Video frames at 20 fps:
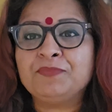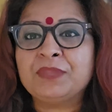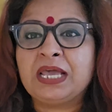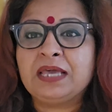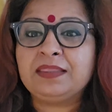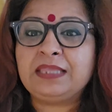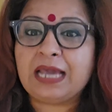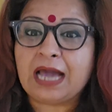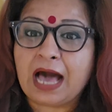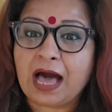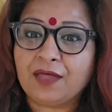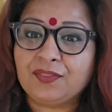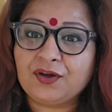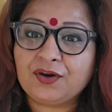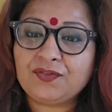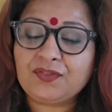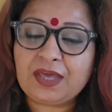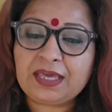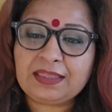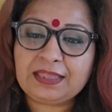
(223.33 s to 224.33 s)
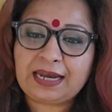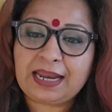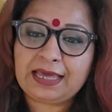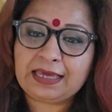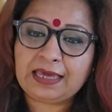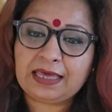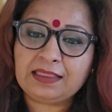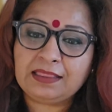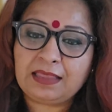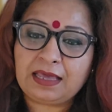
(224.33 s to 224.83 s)
The other thing that I
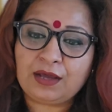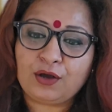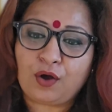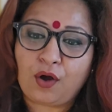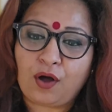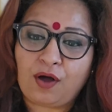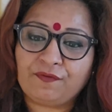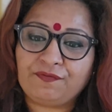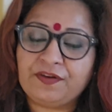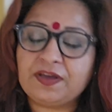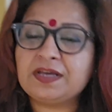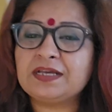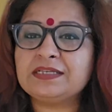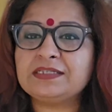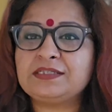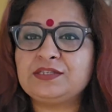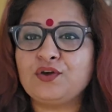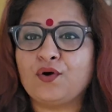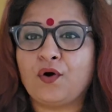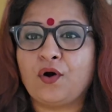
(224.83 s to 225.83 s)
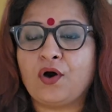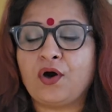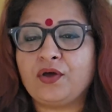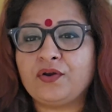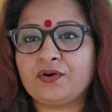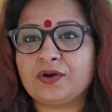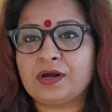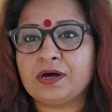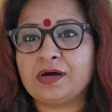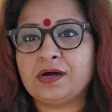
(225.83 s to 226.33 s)
can think of is your
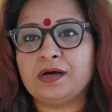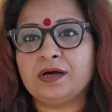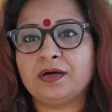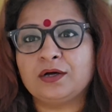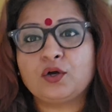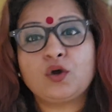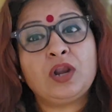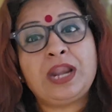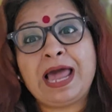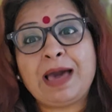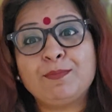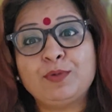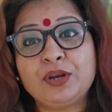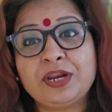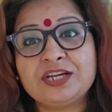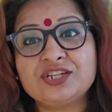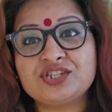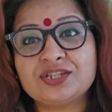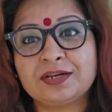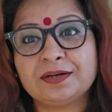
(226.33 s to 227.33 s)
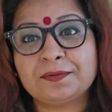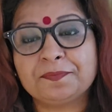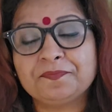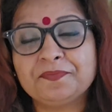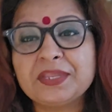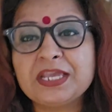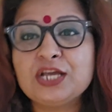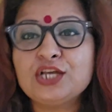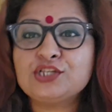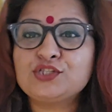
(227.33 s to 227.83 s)
collaboration.
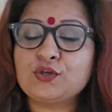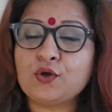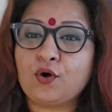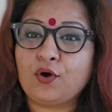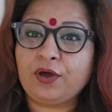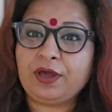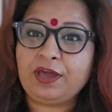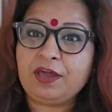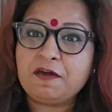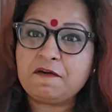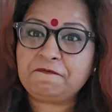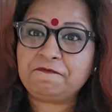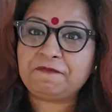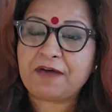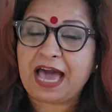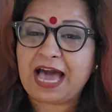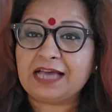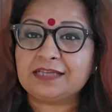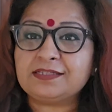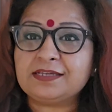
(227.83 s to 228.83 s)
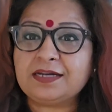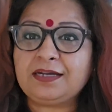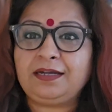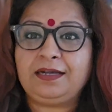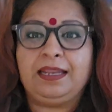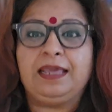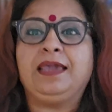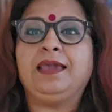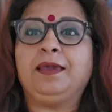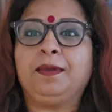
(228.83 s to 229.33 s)
So if as a
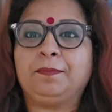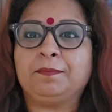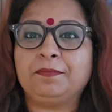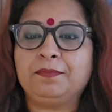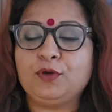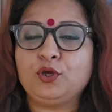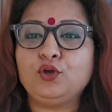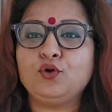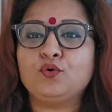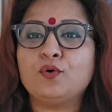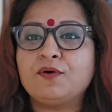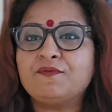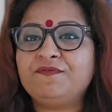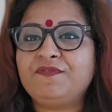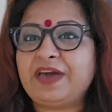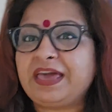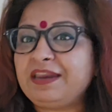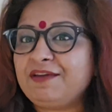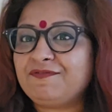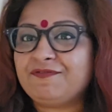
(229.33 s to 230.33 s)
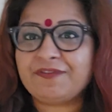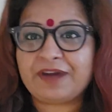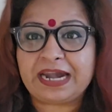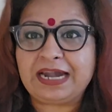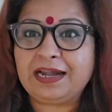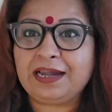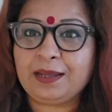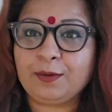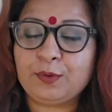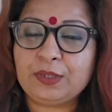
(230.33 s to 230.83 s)
team, you are very
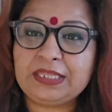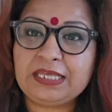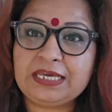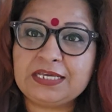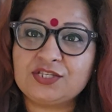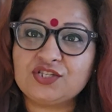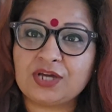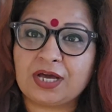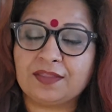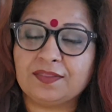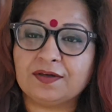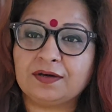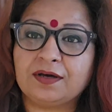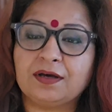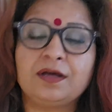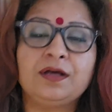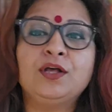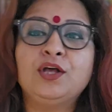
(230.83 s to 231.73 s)
friendly with each other,